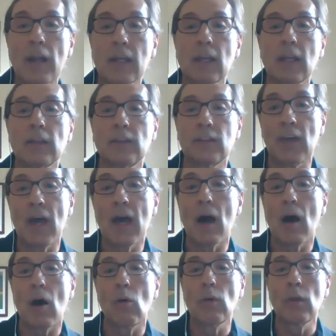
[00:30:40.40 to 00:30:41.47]
jotting
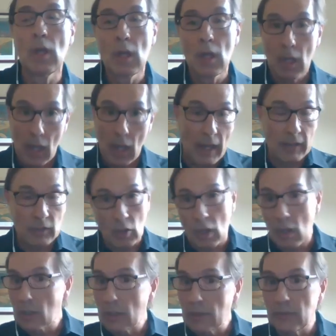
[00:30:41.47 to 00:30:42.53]
it down,
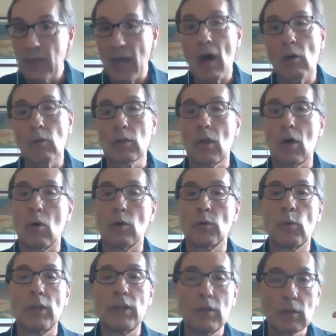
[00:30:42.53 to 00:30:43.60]
I call it
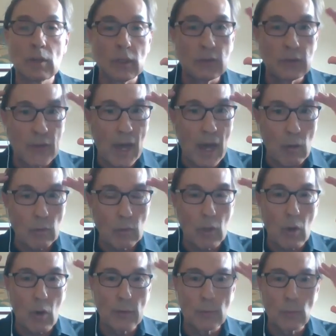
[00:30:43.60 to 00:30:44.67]
download. When you could
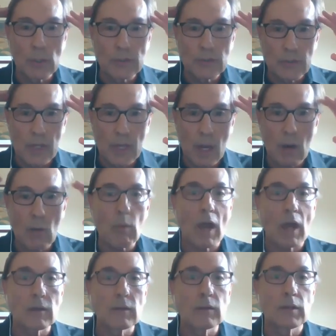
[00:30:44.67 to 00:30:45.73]
download what's
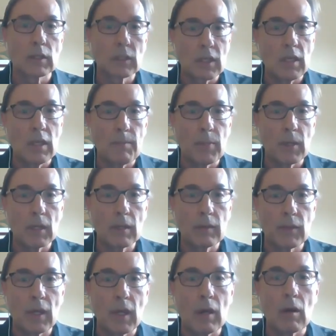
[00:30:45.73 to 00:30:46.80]
there rather than
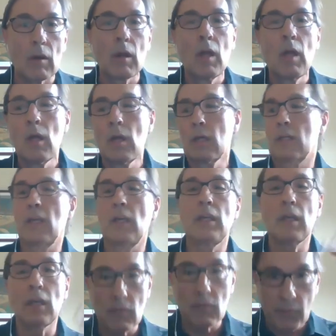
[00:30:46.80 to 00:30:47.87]
keeping it there,
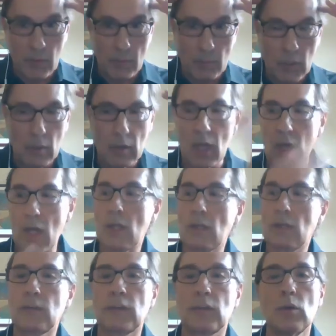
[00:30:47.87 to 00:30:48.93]
getting it from your
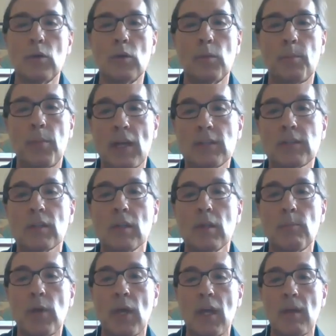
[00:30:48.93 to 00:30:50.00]
head to
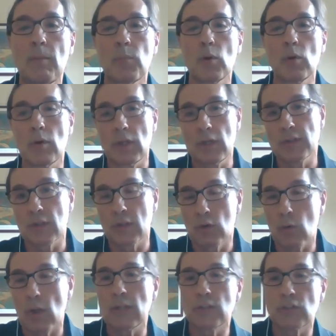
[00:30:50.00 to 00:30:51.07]
pencil and paper
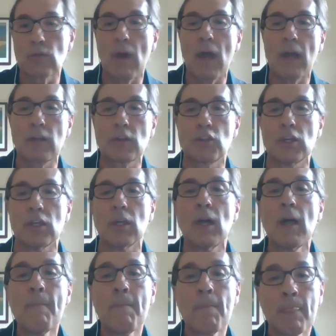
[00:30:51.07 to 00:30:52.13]
is a great
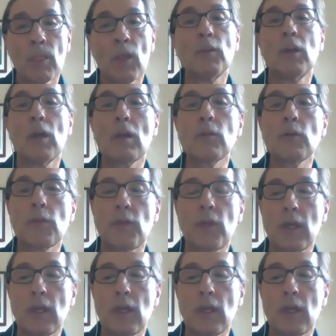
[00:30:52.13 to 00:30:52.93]
strategy. But the